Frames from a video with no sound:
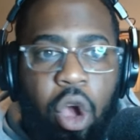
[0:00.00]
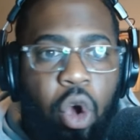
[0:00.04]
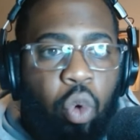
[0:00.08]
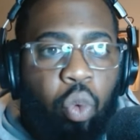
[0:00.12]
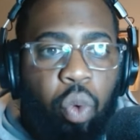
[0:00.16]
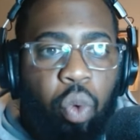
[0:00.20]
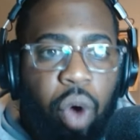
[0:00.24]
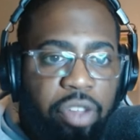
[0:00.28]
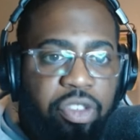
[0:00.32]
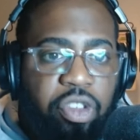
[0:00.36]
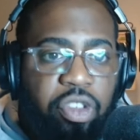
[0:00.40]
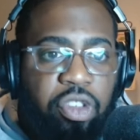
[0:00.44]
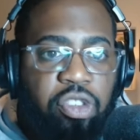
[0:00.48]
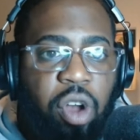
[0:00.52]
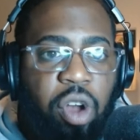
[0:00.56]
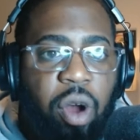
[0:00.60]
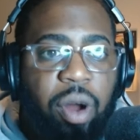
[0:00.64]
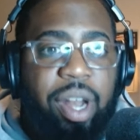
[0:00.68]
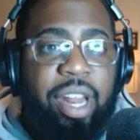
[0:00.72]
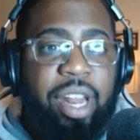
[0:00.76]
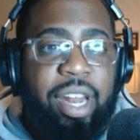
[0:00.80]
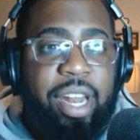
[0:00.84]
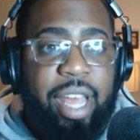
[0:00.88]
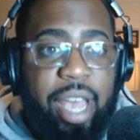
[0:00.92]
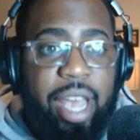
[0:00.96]
Once he
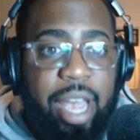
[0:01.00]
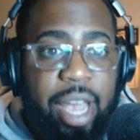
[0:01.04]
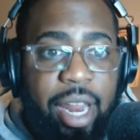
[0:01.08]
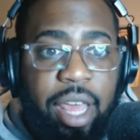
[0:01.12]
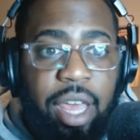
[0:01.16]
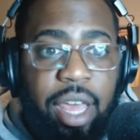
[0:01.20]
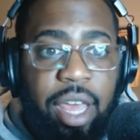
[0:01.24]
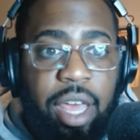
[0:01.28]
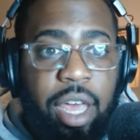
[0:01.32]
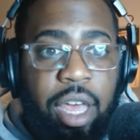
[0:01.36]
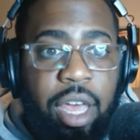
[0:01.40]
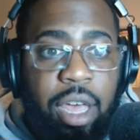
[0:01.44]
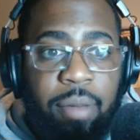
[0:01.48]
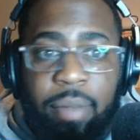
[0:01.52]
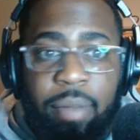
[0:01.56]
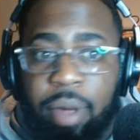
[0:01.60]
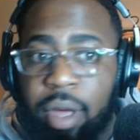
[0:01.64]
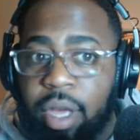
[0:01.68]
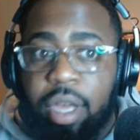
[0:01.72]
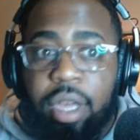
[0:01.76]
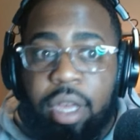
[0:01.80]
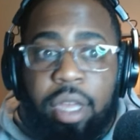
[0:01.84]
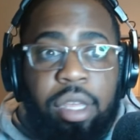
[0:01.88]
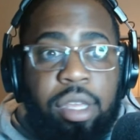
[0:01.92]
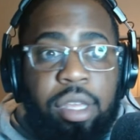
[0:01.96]
started hitting him,
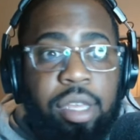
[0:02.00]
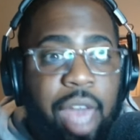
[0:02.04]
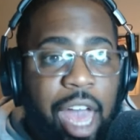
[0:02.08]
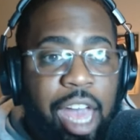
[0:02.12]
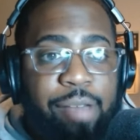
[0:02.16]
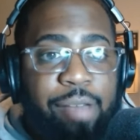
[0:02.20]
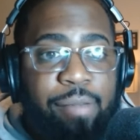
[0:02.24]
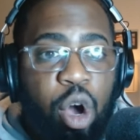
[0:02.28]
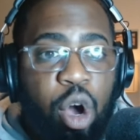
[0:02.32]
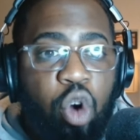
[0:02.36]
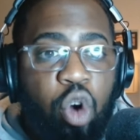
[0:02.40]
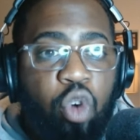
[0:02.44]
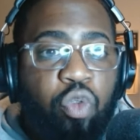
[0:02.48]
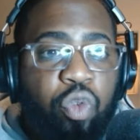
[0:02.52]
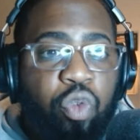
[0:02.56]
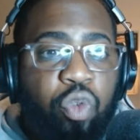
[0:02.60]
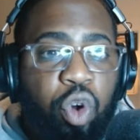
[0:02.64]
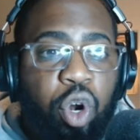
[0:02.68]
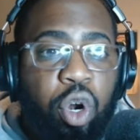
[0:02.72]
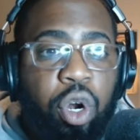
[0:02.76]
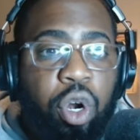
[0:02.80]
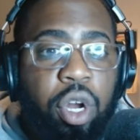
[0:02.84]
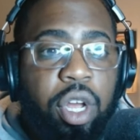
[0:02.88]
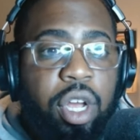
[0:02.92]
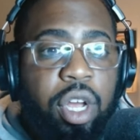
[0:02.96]
game
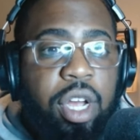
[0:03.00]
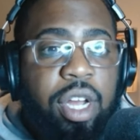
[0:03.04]
over.